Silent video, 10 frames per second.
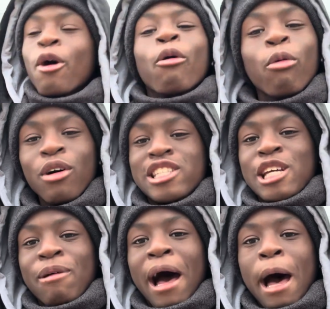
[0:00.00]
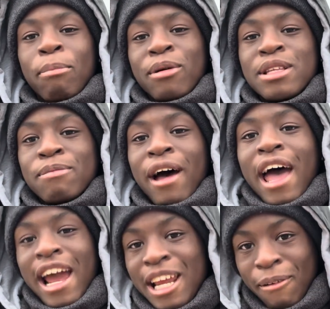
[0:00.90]
We'll see what happens. But
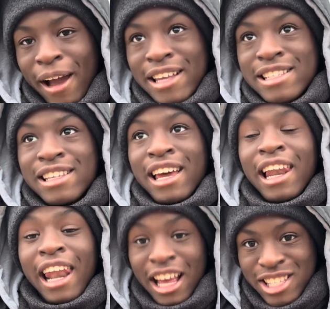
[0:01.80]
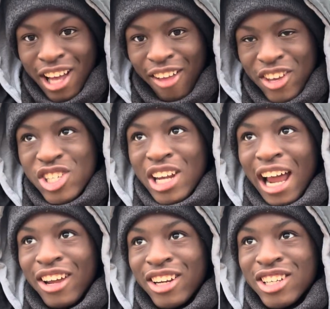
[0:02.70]
anyways, let's start this
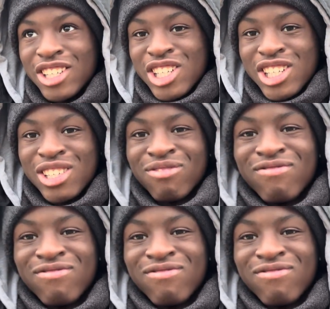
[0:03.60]
challenge.